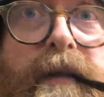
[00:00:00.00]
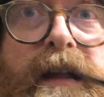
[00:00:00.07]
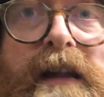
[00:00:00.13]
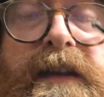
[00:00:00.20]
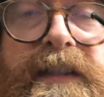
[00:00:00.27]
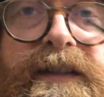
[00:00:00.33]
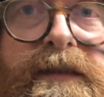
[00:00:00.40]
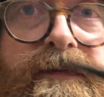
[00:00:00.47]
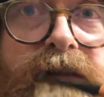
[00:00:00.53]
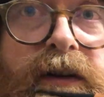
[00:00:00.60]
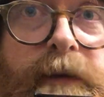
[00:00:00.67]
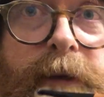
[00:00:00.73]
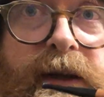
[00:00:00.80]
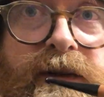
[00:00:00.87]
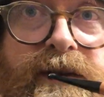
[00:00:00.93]
a list of
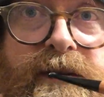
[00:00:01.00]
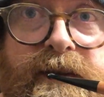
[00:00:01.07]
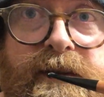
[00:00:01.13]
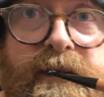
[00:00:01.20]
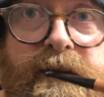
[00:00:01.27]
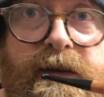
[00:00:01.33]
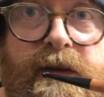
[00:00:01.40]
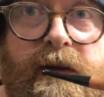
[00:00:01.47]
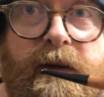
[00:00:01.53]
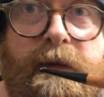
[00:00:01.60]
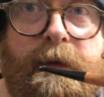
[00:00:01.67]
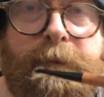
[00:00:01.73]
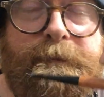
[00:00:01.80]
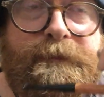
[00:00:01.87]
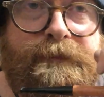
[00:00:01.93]
dimensions and a
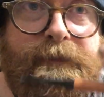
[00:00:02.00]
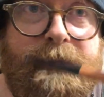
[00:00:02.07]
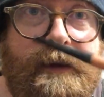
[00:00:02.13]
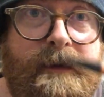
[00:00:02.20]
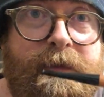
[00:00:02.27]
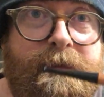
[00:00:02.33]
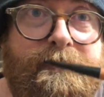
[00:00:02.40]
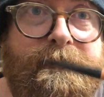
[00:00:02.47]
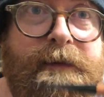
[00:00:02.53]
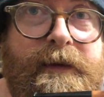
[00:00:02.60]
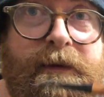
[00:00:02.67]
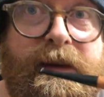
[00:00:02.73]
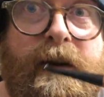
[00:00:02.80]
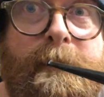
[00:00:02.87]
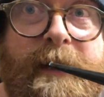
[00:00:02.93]
diagram.
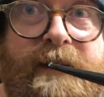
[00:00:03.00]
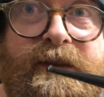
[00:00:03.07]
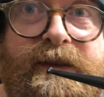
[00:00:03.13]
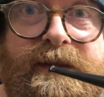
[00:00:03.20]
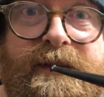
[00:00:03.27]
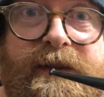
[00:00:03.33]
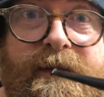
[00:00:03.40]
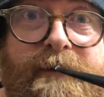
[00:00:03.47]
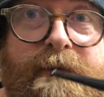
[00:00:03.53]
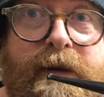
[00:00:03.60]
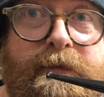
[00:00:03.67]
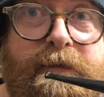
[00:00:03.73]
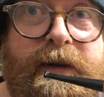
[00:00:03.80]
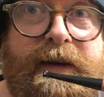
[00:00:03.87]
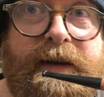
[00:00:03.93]
Dimensions
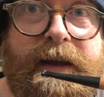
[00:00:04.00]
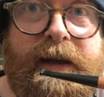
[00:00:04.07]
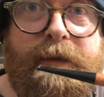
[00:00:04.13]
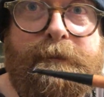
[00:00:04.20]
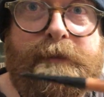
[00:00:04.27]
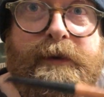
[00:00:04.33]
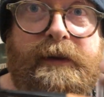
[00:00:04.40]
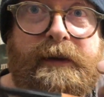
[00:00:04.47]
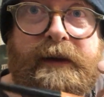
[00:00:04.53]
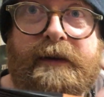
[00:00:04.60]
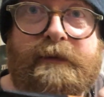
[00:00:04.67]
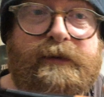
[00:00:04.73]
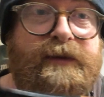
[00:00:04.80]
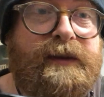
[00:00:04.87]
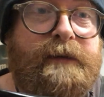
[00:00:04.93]
are written down, but I
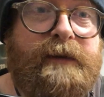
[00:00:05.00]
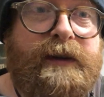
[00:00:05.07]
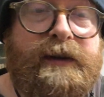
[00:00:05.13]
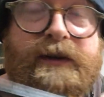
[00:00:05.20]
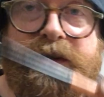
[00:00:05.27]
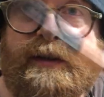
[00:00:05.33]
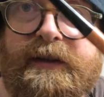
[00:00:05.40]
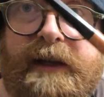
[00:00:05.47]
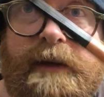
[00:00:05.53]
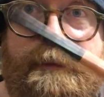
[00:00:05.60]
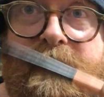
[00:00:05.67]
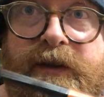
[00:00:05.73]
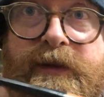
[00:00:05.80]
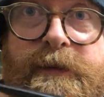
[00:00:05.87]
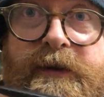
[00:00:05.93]
can just take
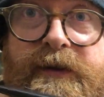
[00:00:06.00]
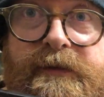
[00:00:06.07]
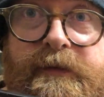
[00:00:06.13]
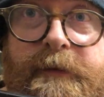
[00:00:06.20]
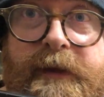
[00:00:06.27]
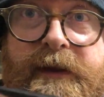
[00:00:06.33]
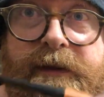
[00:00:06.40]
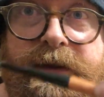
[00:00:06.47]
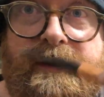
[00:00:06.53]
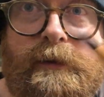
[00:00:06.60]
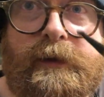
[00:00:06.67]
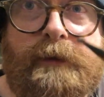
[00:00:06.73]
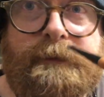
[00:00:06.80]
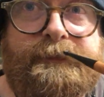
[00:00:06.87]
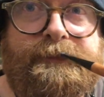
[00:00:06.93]
measurements from this as
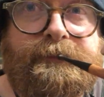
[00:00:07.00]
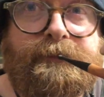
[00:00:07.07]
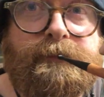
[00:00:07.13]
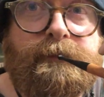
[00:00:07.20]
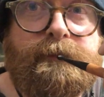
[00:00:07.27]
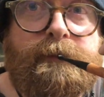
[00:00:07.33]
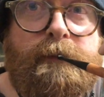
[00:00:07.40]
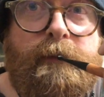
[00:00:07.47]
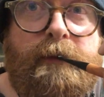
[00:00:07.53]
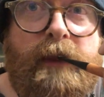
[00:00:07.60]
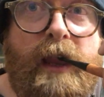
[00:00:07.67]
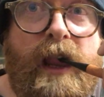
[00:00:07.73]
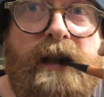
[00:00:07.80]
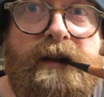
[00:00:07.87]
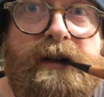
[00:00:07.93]
well.
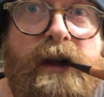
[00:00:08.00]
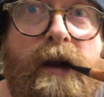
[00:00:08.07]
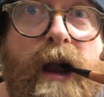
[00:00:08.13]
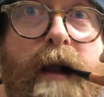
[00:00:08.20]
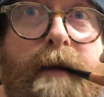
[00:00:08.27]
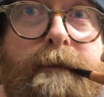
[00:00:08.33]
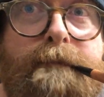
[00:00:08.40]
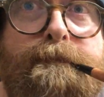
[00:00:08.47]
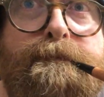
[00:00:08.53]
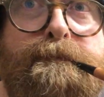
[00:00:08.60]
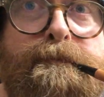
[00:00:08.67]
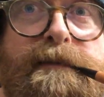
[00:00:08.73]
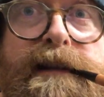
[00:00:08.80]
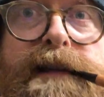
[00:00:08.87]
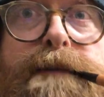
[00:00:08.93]
So,
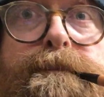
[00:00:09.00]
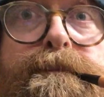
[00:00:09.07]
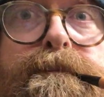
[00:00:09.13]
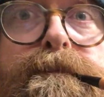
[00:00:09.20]
yeah,